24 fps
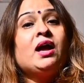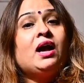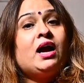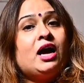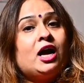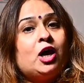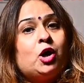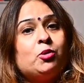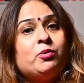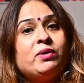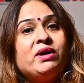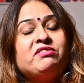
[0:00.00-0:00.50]

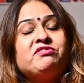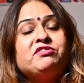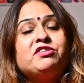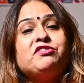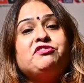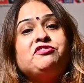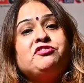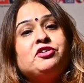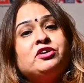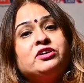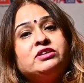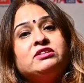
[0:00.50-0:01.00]
However,
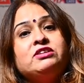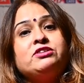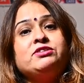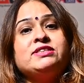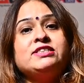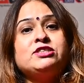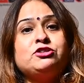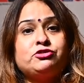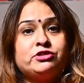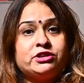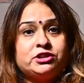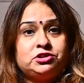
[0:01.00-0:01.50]
further
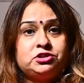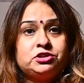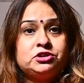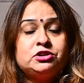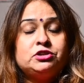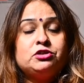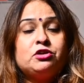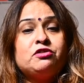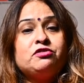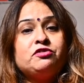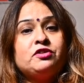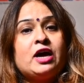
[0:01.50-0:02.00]

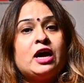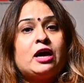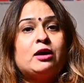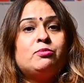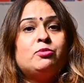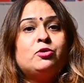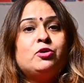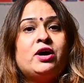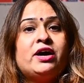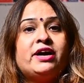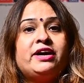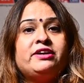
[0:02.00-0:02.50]
restriction of
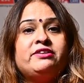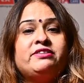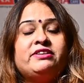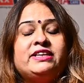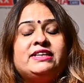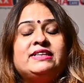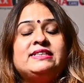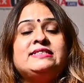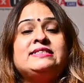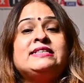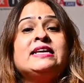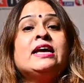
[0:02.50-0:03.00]

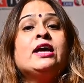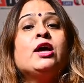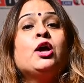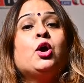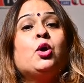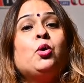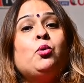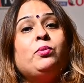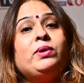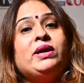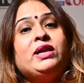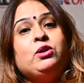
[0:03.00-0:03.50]
carbohydrates
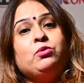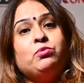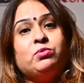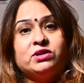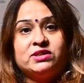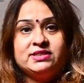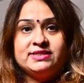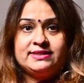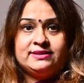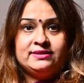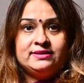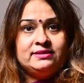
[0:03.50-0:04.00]
will
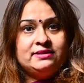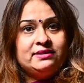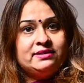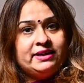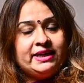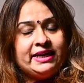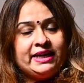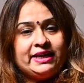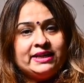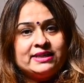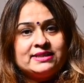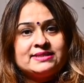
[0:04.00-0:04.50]
worsen the
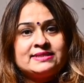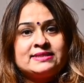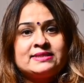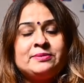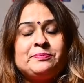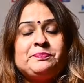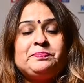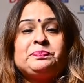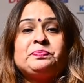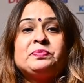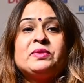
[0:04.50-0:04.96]
case.